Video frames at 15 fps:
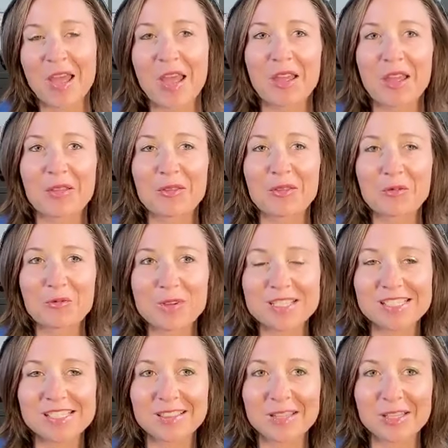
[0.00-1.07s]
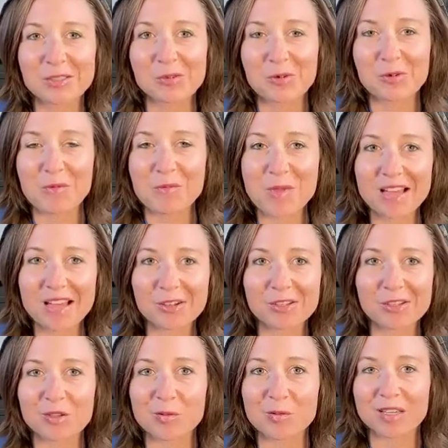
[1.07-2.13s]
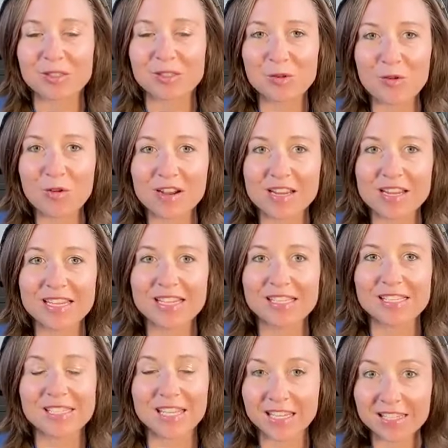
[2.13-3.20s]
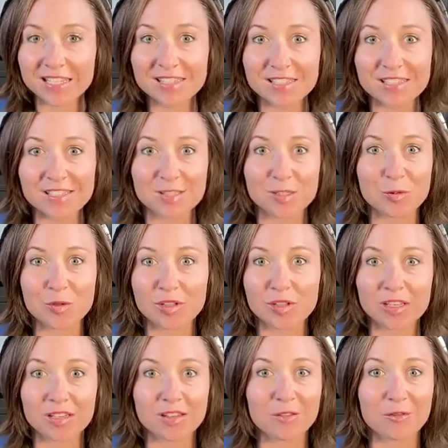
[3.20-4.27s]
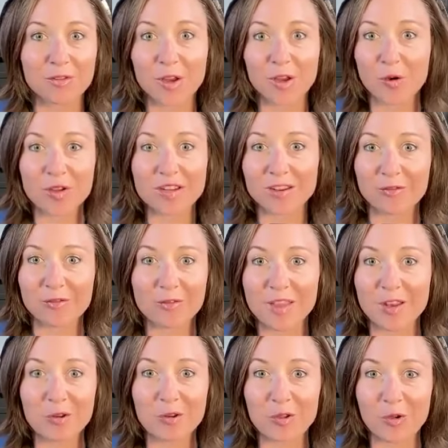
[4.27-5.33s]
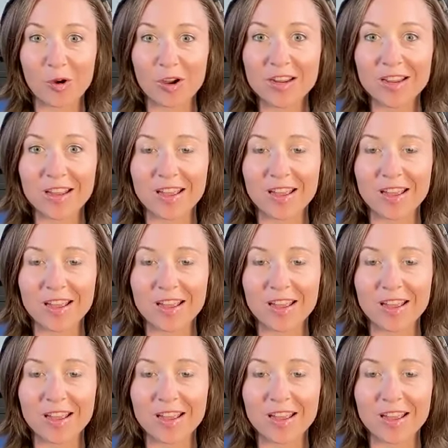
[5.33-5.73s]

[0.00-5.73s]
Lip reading: And the reason that that sort of matters to my story is Kansas is politically very different than New York,